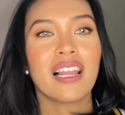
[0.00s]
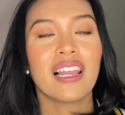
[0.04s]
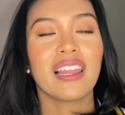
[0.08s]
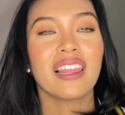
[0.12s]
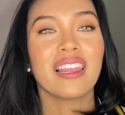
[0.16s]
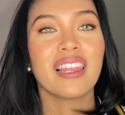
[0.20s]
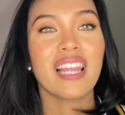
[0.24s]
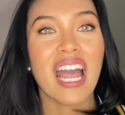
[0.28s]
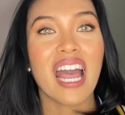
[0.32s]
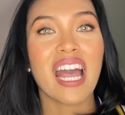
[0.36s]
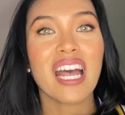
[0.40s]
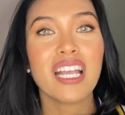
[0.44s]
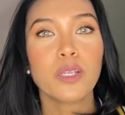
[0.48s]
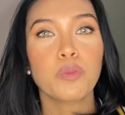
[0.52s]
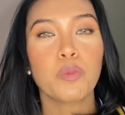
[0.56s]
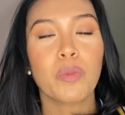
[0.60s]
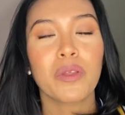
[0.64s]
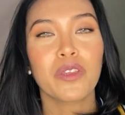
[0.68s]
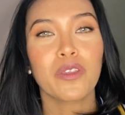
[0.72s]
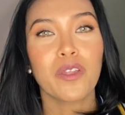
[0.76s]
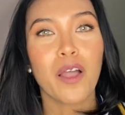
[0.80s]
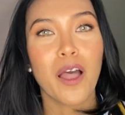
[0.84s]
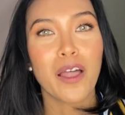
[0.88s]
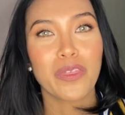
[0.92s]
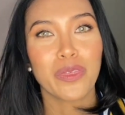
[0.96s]
Last
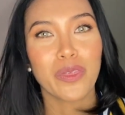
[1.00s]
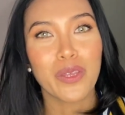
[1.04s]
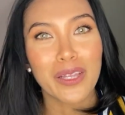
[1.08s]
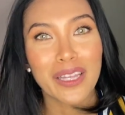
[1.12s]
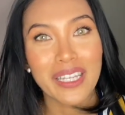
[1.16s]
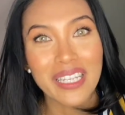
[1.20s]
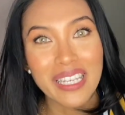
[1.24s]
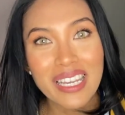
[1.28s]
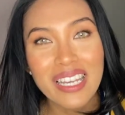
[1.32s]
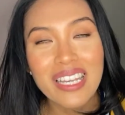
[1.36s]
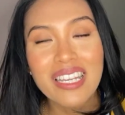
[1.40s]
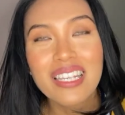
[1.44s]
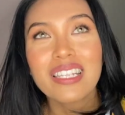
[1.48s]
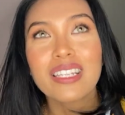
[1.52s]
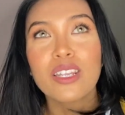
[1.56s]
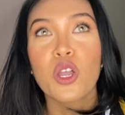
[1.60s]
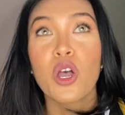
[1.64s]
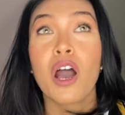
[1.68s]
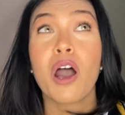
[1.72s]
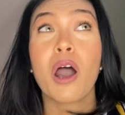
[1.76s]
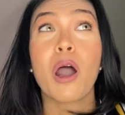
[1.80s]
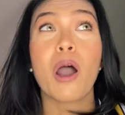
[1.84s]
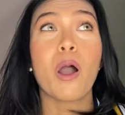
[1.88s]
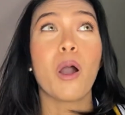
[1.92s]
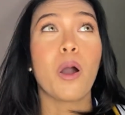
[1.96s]
but not the least,
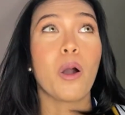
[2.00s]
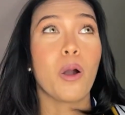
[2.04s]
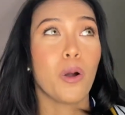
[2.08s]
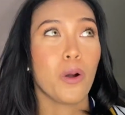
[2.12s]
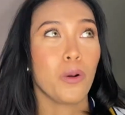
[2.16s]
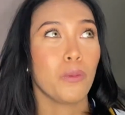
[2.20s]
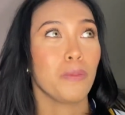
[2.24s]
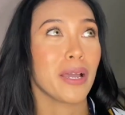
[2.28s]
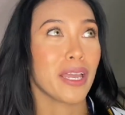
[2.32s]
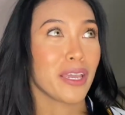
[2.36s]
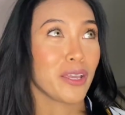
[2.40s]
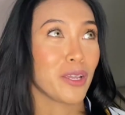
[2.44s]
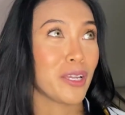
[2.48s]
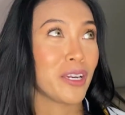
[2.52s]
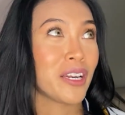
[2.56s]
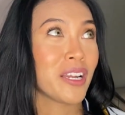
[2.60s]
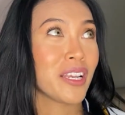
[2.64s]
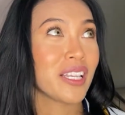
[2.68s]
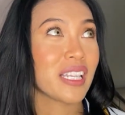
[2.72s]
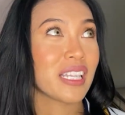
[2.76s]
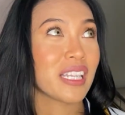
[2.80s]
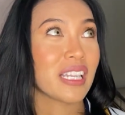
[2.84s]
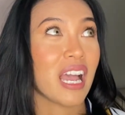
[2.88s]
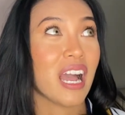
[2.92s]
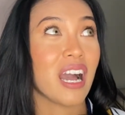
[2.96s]
oh my
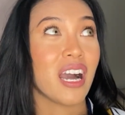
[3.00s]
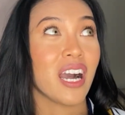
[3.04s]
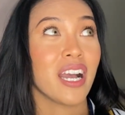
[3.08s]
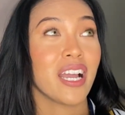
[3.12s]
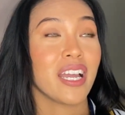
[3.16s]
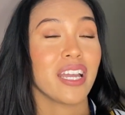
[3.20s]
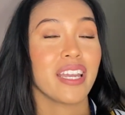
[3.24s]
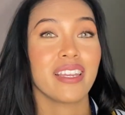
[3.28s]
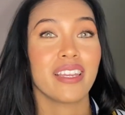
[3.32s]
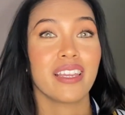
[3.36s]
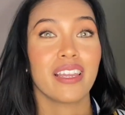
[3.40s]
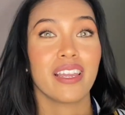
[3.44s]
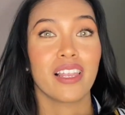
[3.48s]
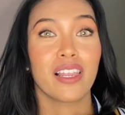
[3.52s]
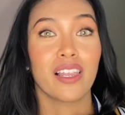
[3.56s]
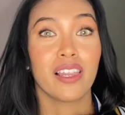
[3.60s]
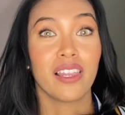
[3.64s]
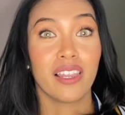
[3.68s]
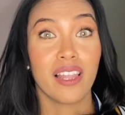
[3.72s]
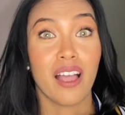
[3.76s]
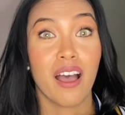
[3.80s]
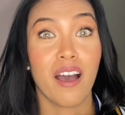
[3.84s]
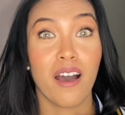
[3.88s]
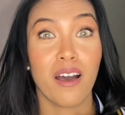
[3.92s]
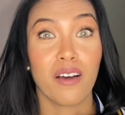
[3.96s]
goodness, I
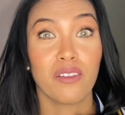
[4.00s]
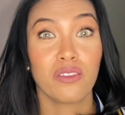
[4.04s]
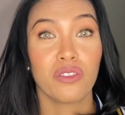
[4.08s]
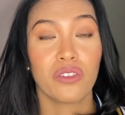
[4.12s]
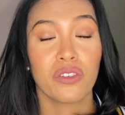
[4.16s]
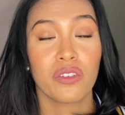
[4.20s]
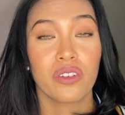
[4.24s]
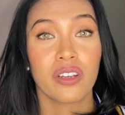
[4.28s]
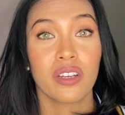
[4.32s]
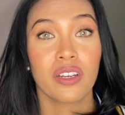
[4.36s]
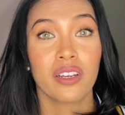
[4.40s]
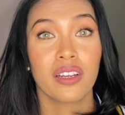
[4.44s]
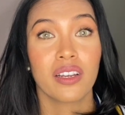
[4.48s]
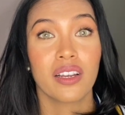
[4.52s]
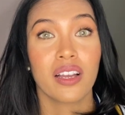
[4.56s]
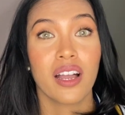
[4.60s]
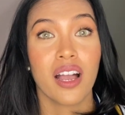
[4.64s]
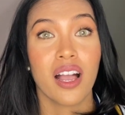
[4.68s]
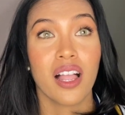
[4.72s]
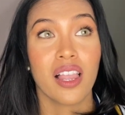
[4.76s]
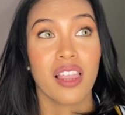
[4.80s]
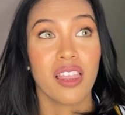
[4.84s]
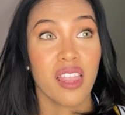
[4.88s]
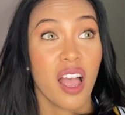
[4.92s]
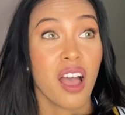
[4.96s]
love
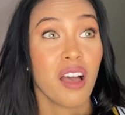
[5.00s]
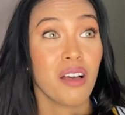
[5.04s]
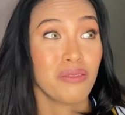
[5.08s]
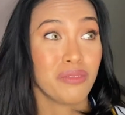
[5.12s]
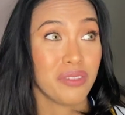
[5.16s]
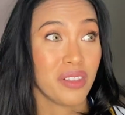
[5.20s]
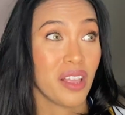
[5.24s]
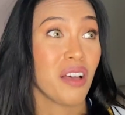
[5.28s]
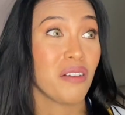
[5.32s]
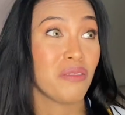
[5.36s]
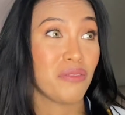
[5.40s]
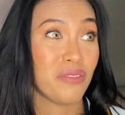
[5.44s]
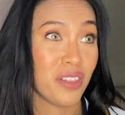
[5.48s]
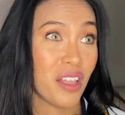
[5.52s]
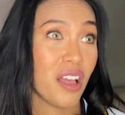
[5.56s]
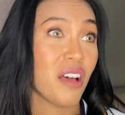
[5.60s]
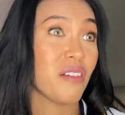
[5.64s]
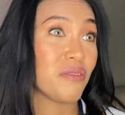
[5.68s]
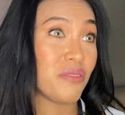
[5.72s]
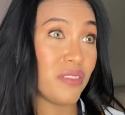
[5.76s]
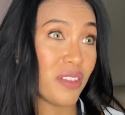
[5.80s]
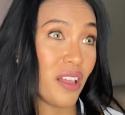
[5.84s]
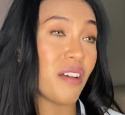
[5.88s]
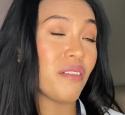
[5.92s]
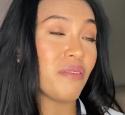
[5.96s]

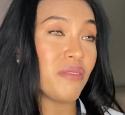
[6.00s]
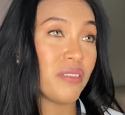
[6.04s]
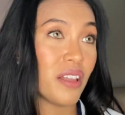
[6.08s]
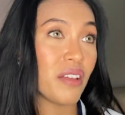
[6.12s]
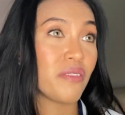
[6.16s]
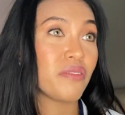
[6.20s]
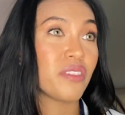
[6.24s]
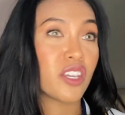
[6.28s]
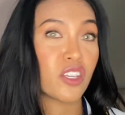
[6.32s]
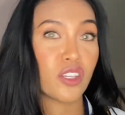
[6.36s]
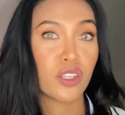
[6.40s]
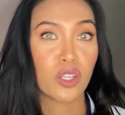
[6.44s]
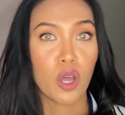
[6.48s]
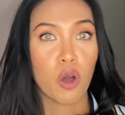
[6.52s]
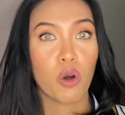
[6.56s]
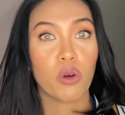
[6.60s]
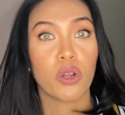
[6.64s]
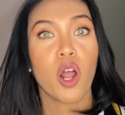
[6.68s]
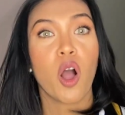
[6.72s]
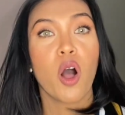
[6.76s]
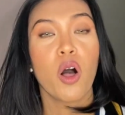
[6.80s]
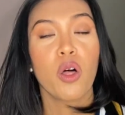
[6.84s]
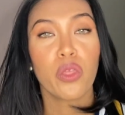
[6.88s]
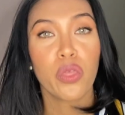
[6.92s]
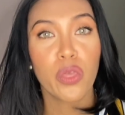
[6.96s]
this
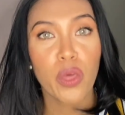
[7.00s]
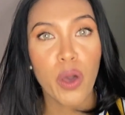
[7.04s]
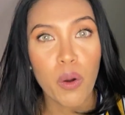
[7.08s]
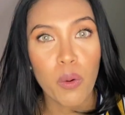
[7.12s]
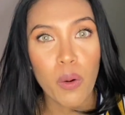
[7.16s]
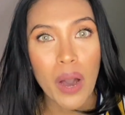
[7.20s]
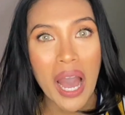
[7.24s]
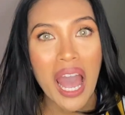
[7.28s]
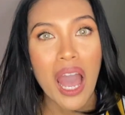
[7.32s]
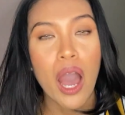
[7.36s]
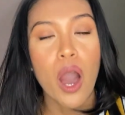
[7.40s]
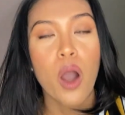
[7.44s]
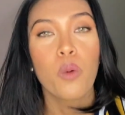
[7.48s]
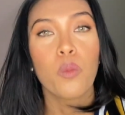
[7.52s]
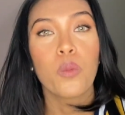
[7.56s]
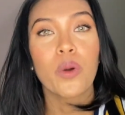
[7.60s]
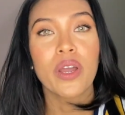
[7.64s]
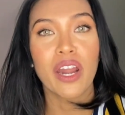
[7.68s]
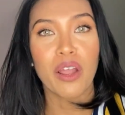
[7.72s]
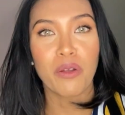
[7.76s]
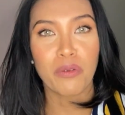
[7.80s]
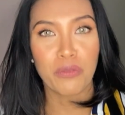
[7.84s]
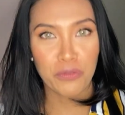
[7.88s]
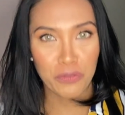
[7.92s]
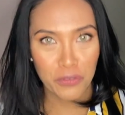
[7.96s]
coat. Although
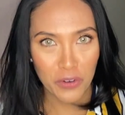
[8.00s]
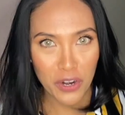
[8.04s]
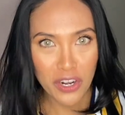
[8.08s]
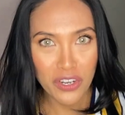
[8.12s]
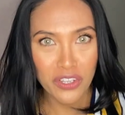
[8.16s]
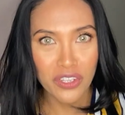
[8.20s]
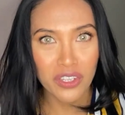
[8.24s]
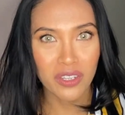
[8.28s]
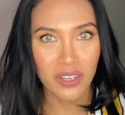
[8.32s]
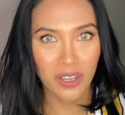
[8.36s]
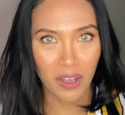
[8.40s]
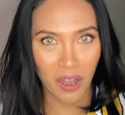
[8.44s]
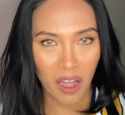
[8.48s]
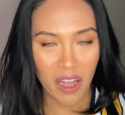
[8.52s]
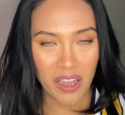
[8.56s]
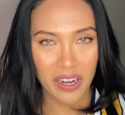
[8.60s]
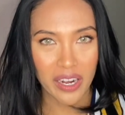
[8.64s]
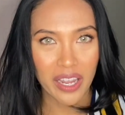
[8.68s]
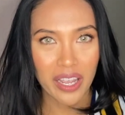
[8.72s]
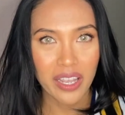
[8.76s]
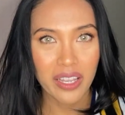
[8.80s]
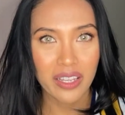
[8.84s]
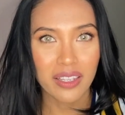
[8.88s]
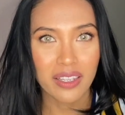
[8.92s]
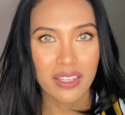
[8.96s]
when I first got
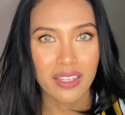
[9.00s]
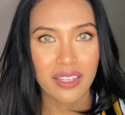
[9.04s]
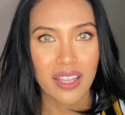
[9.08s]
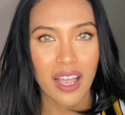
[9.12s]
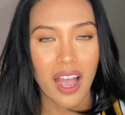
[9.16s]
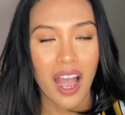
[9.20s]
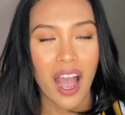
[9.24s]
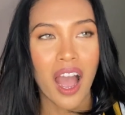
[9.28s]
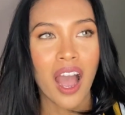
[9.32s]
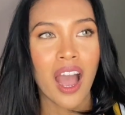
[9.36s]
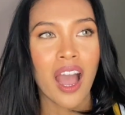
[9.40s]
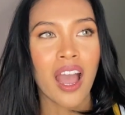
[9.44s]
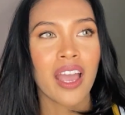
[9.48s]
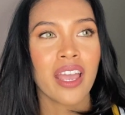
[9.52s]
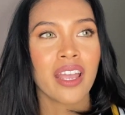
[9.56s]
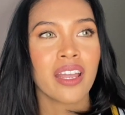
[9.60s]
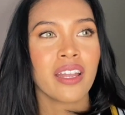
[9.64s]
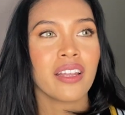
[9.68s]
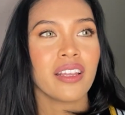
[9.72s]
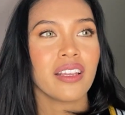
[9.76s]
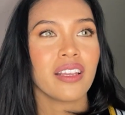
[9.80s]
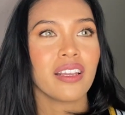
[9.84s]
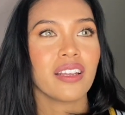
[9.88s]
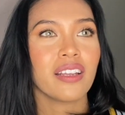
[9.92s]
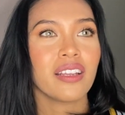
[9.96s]
it,
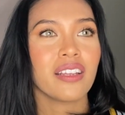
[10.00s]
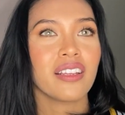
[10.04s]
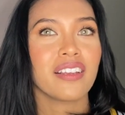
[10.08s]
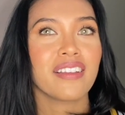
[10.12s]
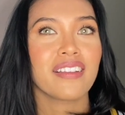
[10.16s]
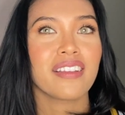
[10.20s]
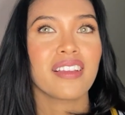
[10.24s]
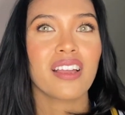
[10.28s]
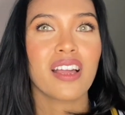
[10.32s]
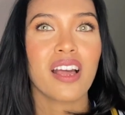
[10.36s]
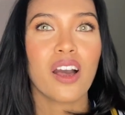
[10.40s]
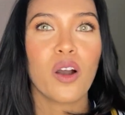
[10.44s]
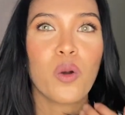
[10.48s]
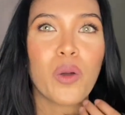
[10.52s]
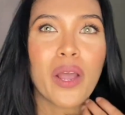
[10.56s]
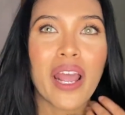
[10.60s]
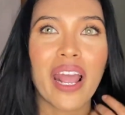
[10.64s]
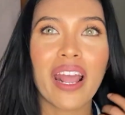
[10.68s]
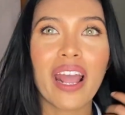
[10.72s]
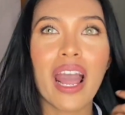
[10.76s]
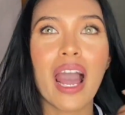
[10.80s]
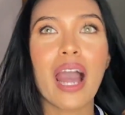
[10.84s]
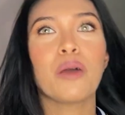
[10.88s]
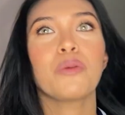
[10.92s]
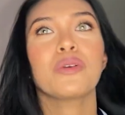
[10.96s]
I
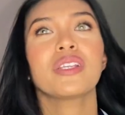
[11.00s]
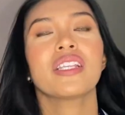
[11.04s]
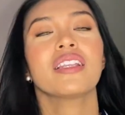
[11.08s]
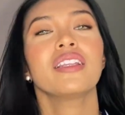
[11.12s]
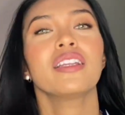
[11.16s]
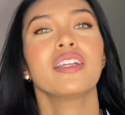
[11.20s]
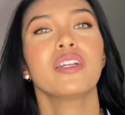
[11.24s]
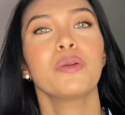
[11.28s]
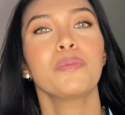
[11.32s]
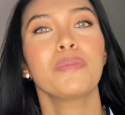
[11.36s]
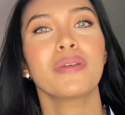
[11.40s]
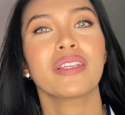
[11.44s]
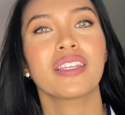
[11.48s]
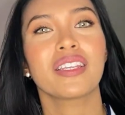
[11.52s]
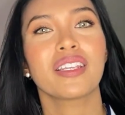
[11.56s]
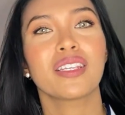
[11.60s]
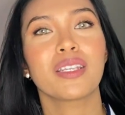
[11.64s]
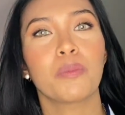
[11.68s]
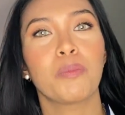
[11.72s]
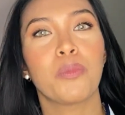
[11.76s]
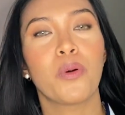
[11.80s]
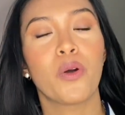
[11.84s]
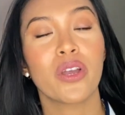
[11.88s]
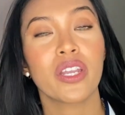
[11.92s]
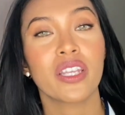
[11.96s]
was a little bit
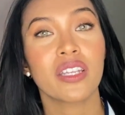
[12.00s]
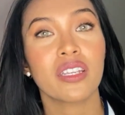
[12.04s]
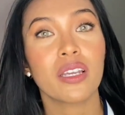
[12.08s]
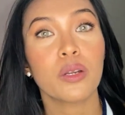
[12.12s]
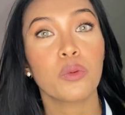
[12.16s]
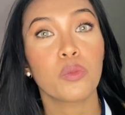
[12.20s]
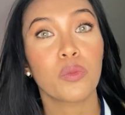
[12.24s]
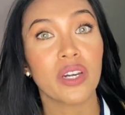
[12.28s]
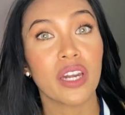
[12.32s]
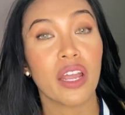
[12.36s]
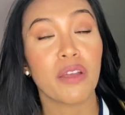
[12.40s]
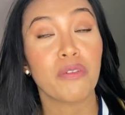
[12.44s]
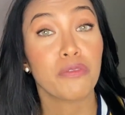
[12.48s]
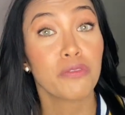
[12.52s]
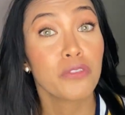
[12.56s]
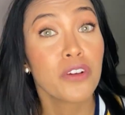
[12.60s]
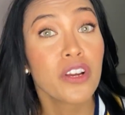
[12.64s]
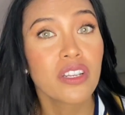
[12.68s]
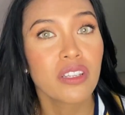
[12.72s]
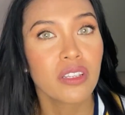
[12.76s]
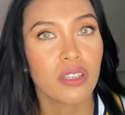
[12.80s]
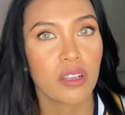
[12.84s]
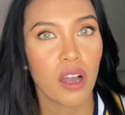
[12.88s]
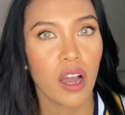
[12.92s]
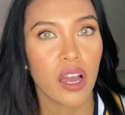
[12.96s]
disappointed when I
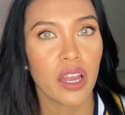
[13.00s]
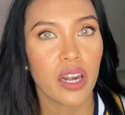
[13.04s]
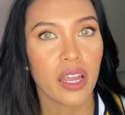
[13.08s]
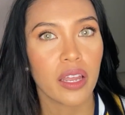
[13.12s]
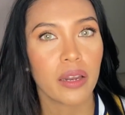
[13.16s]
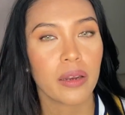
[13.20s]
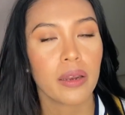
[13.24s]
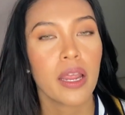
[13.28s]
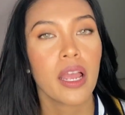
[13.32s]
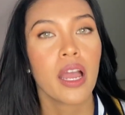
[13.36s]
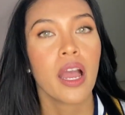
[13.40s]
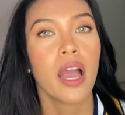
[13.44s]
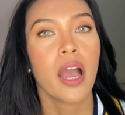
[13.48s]
first got it